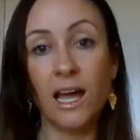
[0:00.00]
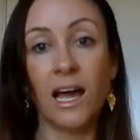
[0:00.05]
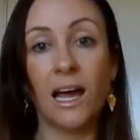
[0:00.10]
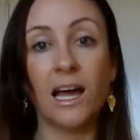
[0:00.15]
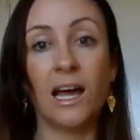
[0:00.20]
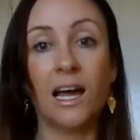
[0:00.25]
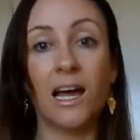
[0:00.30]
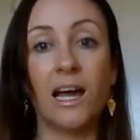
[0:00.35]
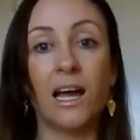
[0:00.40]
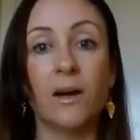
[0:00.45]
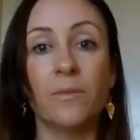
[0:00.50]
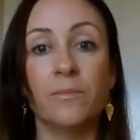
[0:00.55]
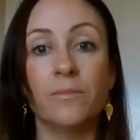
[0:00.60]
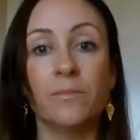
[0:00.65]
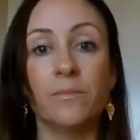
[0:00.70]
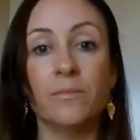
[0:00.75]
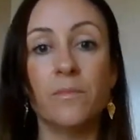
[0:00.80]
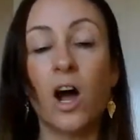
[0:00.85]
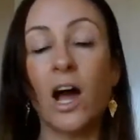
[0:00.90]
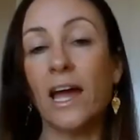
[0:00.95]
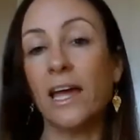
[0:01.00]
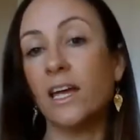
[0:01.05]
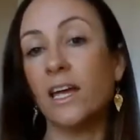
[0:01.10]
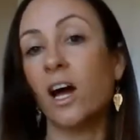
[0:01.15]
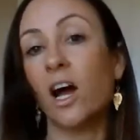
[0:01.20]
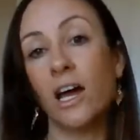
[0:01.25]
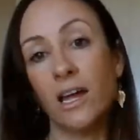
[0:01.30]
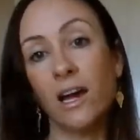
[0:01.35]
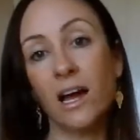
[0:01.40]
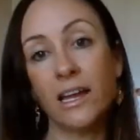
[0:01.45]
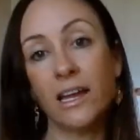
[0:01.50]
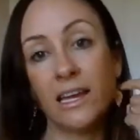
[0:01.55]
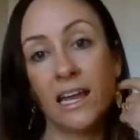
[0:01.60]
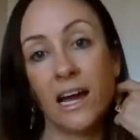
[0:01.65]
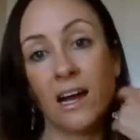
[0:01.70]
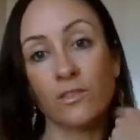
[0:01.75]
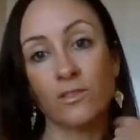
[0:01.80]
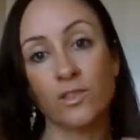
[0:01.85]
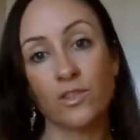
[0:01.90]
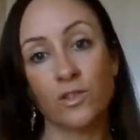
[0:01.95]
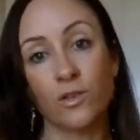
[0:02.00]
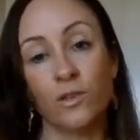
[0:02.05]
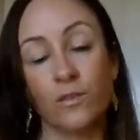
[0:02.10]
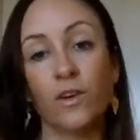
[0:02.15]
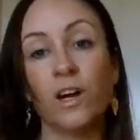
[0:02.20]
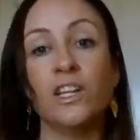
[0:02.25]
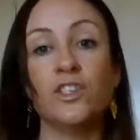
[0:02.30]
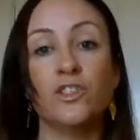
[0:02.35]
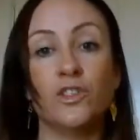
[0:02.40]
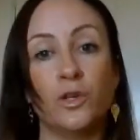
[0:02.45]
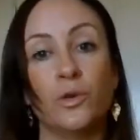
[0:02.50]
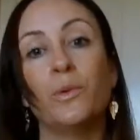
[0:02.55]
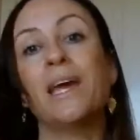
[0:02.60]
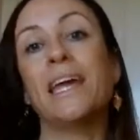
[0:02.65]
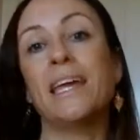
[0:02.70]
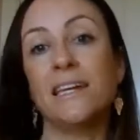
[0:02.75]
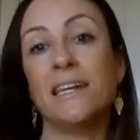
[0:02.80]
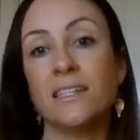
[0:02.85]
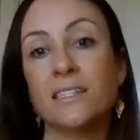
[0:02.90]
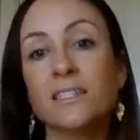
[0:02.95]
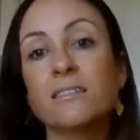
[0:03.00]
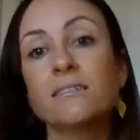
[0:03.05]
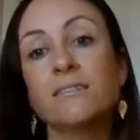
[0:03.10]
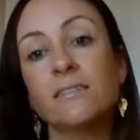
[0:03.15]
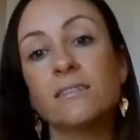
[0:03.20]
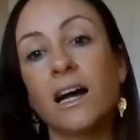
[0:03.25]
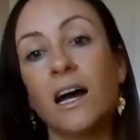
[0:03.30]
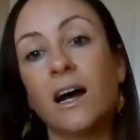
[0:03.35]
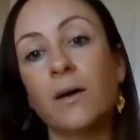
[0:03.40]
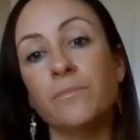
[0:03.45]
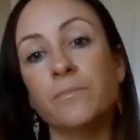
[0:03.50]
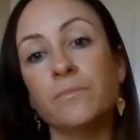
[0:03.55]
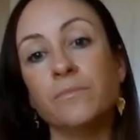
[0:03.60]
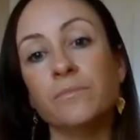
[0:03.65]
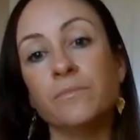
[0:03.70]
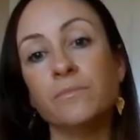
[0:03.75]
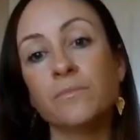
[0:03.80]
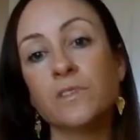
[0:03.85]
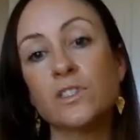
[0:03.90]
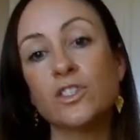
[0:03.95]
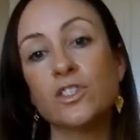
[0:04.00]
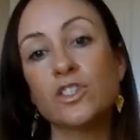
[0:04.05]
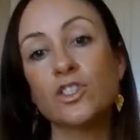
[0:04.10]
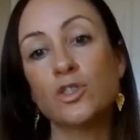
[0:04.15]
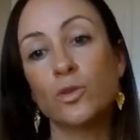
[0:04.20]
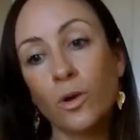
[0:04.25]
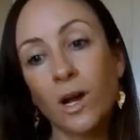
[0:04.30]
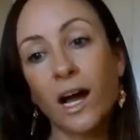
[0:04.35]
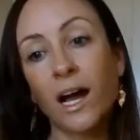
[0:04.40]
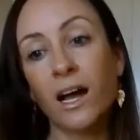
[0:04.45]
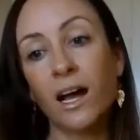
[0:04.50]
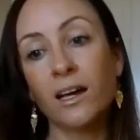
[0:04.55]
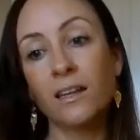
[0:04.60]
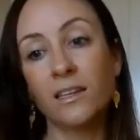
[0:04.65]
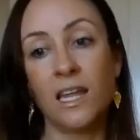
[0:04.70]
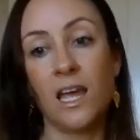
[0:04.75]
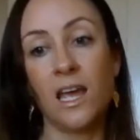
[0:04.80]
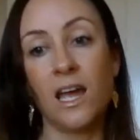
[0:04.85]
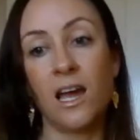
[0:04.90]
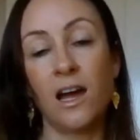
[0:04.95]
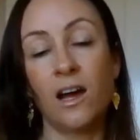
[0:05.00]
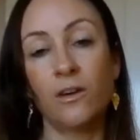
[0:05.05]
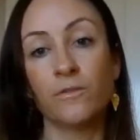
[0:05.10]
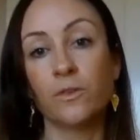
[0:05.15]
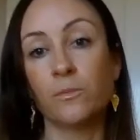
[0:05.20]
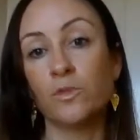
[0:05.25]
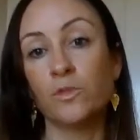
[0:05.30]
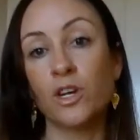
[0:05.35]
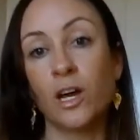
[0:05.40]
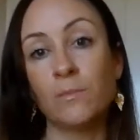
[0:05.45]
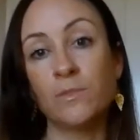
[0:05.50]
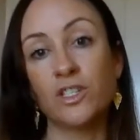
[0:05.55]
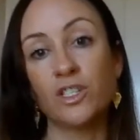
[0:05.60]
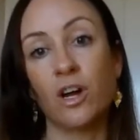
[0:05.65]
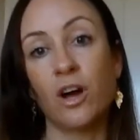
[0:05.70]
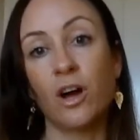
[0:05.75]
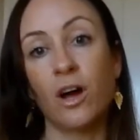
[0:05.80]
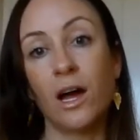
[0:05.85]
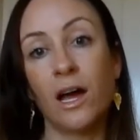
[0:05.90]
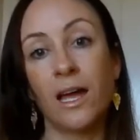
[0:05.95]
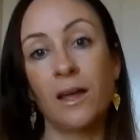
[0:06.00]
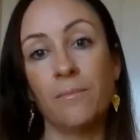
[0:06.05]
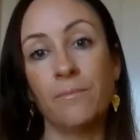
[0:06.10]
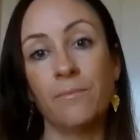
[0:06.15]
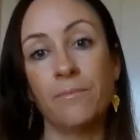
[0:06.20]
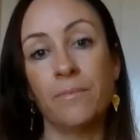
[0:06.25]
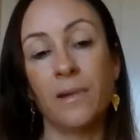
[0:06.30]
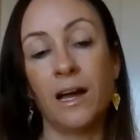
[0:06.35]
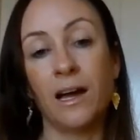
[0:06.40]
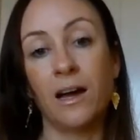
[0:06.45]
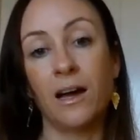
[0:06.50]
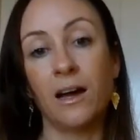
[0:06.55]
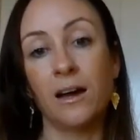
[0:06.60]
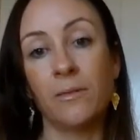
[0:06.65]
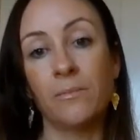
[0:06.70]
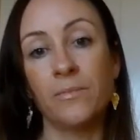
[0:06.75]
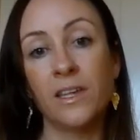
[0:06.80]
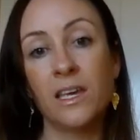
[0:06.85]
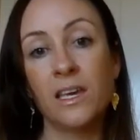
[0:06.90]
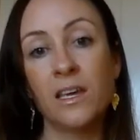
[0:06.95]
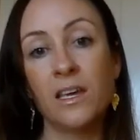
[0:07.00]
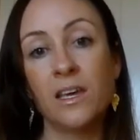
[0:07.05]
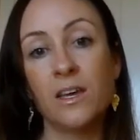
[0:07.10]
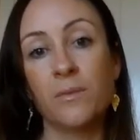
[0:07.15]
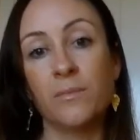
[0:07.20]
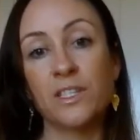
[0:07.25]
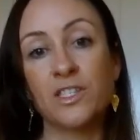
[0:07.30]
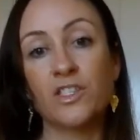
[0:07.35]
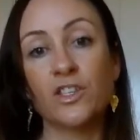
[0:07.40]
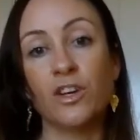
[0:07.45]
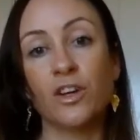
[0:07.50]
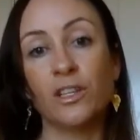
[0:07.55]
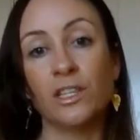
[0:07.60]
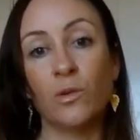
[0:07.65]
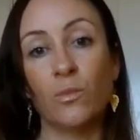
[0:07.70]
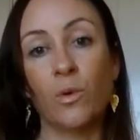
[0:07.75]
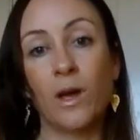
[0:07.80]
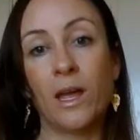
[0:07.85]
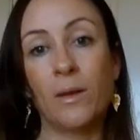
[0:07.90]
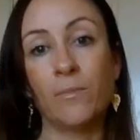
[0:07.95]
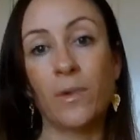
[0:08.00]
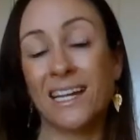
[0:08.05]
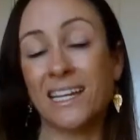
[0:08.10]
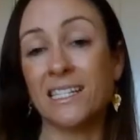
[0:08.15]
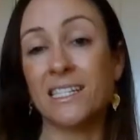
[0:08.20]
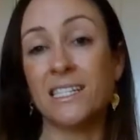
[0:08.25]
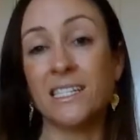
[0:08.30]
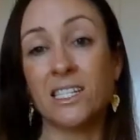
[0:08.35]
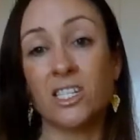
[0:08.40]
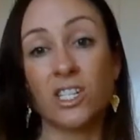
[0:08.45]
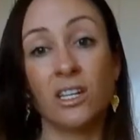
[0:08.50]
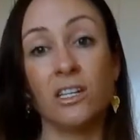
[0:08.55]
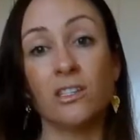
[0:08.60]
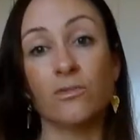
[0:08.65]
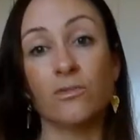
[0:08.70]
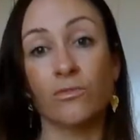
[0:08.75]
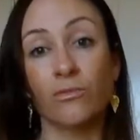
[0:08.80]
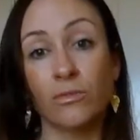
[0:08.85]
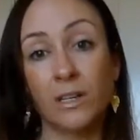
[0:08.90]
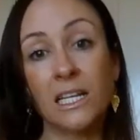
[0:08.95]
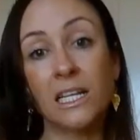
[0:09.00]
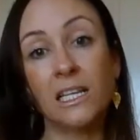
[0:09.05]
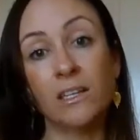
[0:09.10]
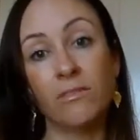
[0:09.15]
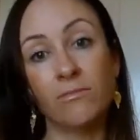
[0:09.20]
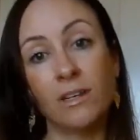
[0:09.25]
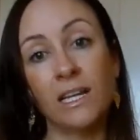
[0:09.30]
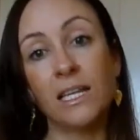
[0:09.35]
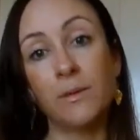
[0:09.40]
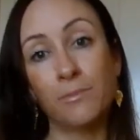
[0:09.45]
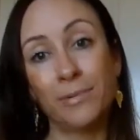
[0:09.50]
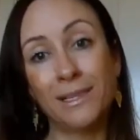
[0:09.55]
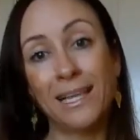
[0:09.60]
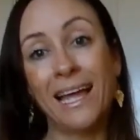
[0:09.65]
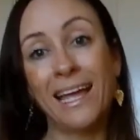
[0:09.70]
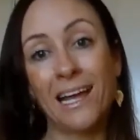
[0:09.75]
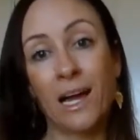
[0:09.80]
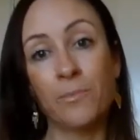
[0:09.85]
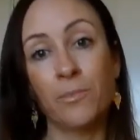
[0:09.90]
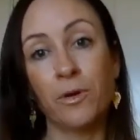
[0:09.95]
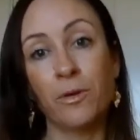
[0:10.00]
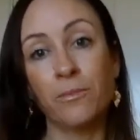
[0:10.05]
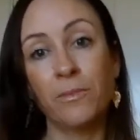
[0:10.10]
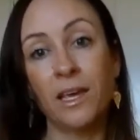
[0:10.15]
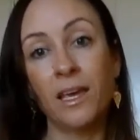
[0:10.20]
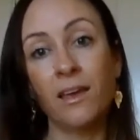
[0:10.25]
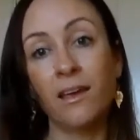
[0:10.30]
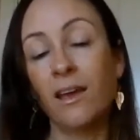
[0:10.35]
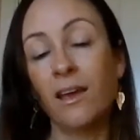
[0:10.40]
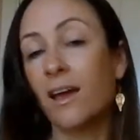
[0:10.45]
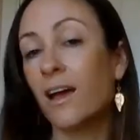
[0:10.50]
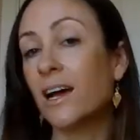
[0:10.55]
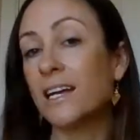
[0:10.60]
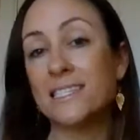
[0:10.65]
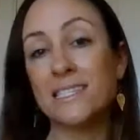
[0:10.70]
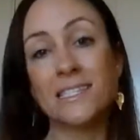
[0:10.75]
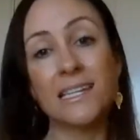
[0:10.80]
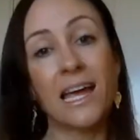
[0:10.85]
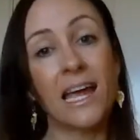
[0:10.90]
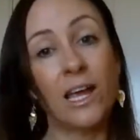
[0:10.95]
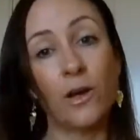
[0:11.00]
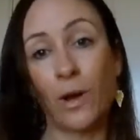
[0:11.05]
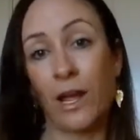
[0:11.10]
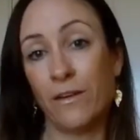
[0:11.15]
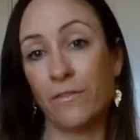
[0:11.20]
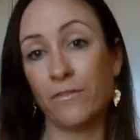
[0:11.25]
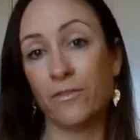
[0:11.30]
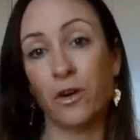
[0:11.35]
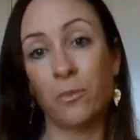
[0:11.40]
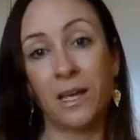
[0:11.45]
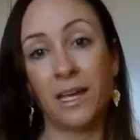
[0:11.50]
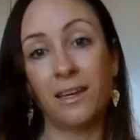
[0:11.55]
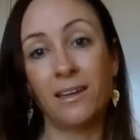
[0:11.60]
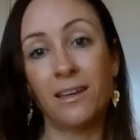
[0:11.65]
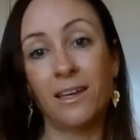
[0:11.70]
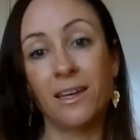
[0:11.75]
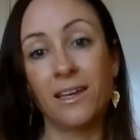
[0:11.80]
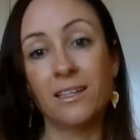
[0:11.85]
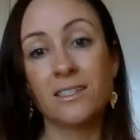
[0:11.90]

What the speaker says: I now I do eat sugar now from time to time, but certainly when my condition is really, really playing up on me, stay away from it.